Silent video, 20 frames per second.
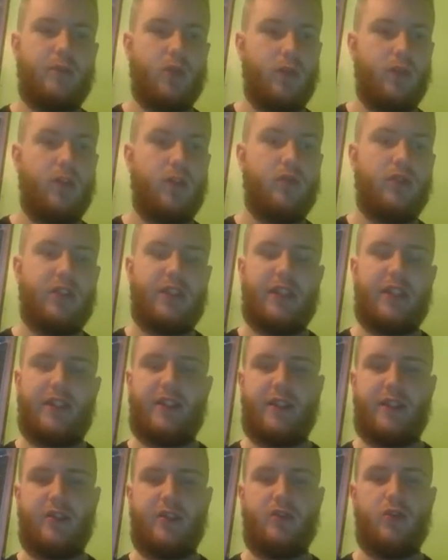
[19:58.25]
So if you
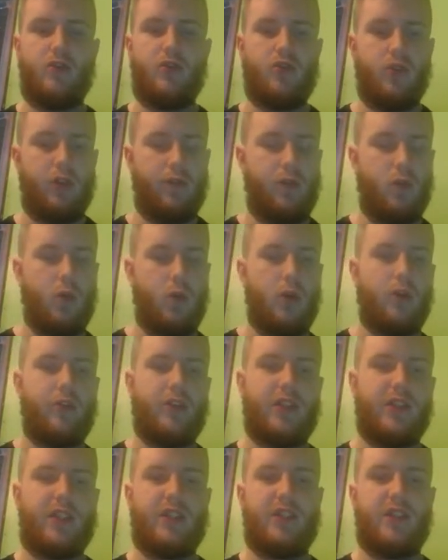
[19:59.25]
resist, it's neutral. If you quad
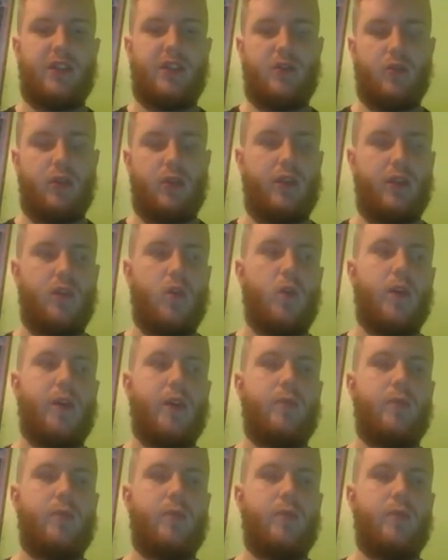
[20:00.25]
resist, it's only a 2 times